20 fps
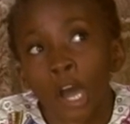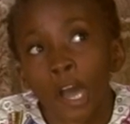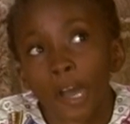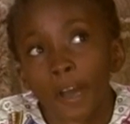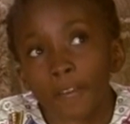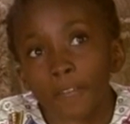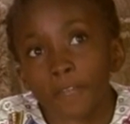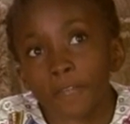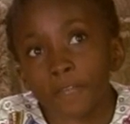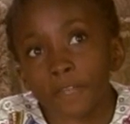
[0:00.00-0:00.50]

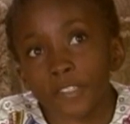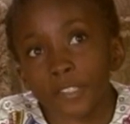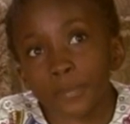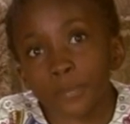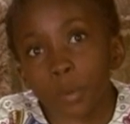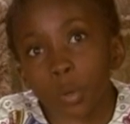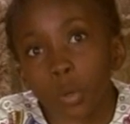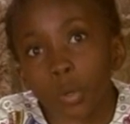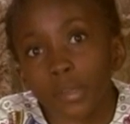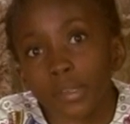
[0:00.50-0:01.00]
I've
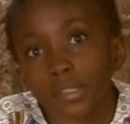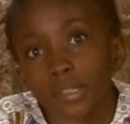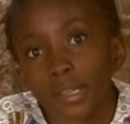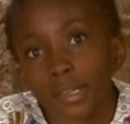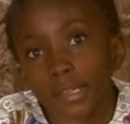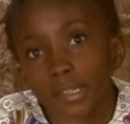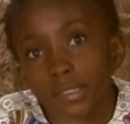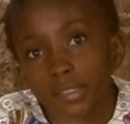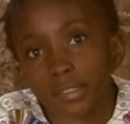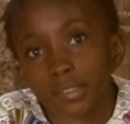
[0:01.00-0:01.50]
spoken
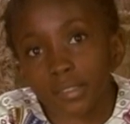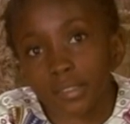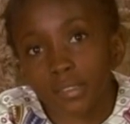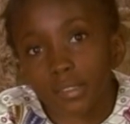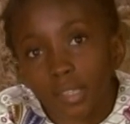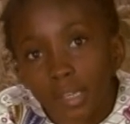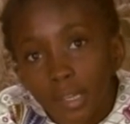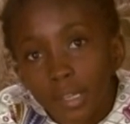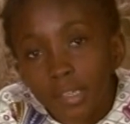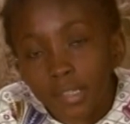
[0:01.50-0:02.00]
in
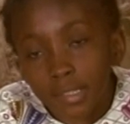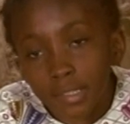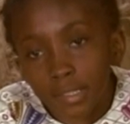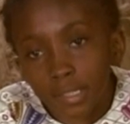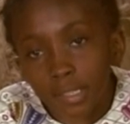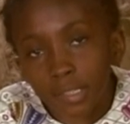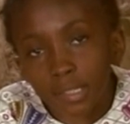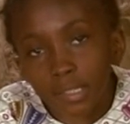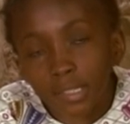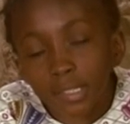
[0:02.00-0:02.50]

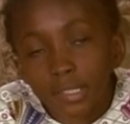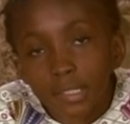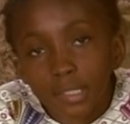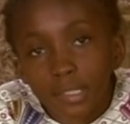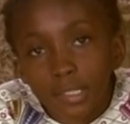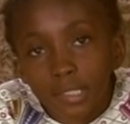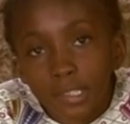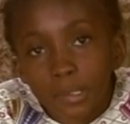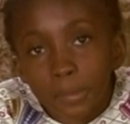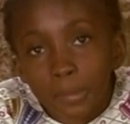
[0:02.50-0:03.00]
the
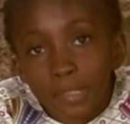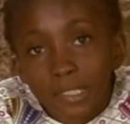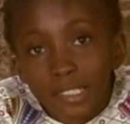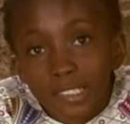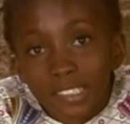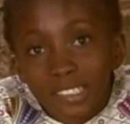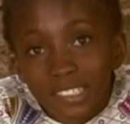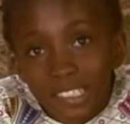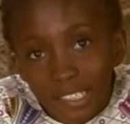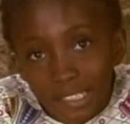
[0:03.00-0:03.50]
Alicia
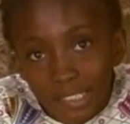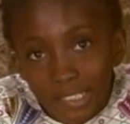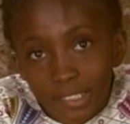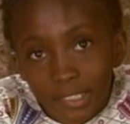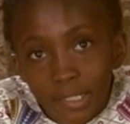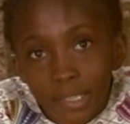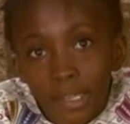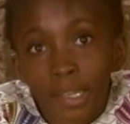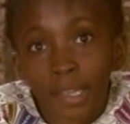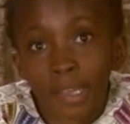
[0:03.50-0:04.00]
Methodist Church,
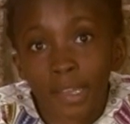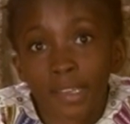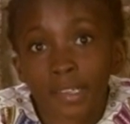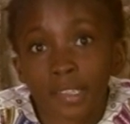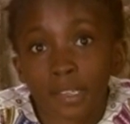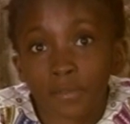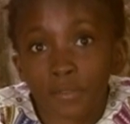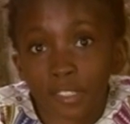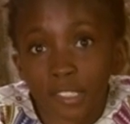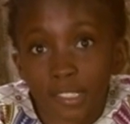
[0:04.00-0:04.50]
and
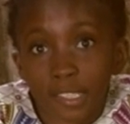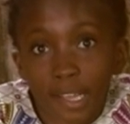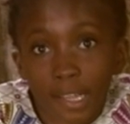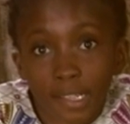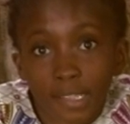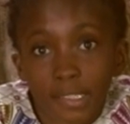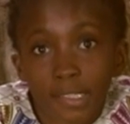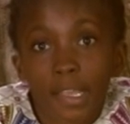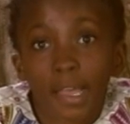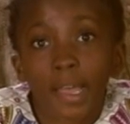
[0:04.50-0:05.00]
after
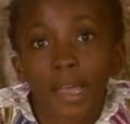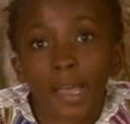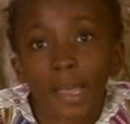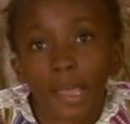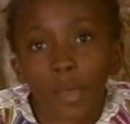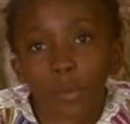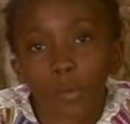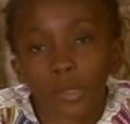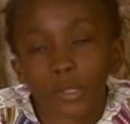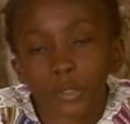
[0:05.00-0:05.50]
that,
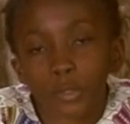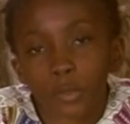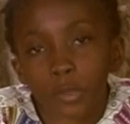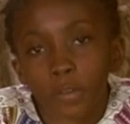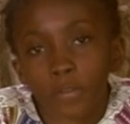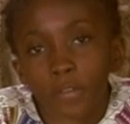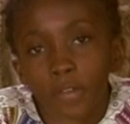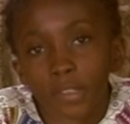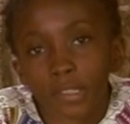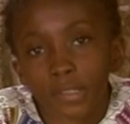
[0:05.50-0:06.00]
I went to a
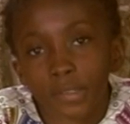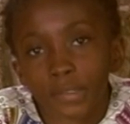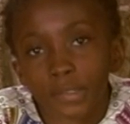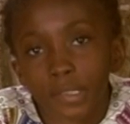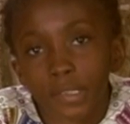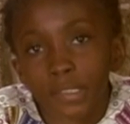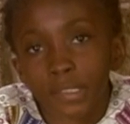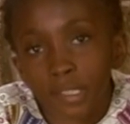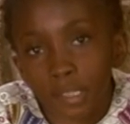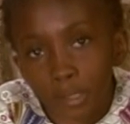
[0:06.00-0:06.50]
Father's
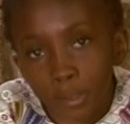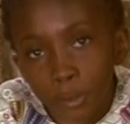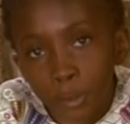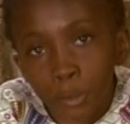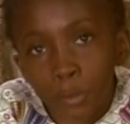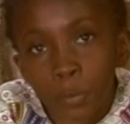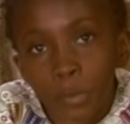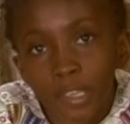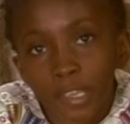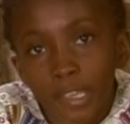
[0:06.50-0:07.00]
Church to
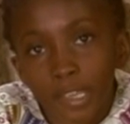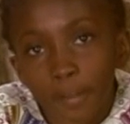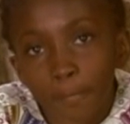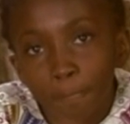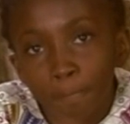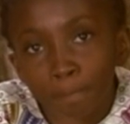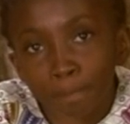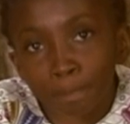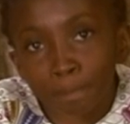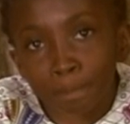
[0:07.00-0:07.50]
speak.
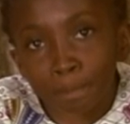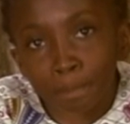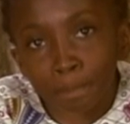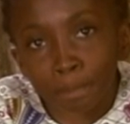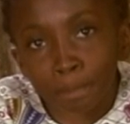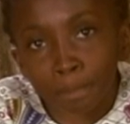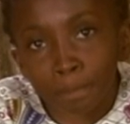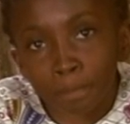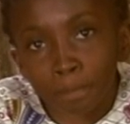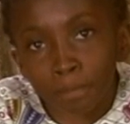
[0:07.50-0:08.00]
How
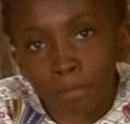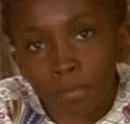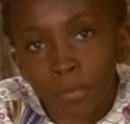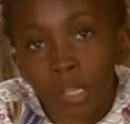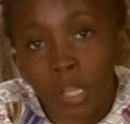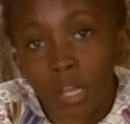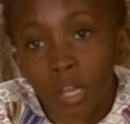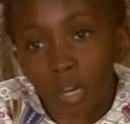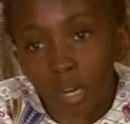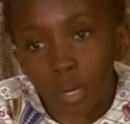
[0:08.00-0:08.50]
did it go?
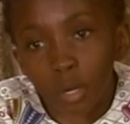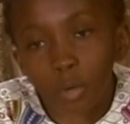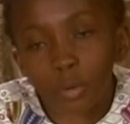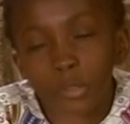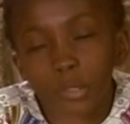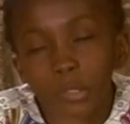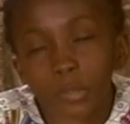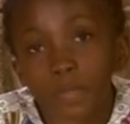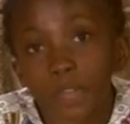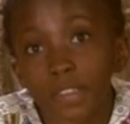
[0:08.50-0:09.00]
Oh,
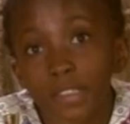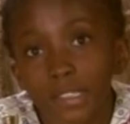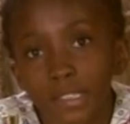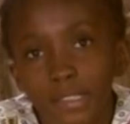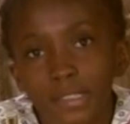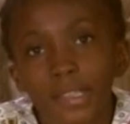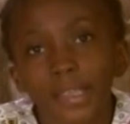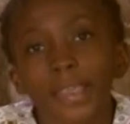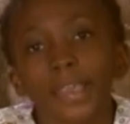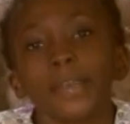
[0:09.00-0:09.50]
just fantastic.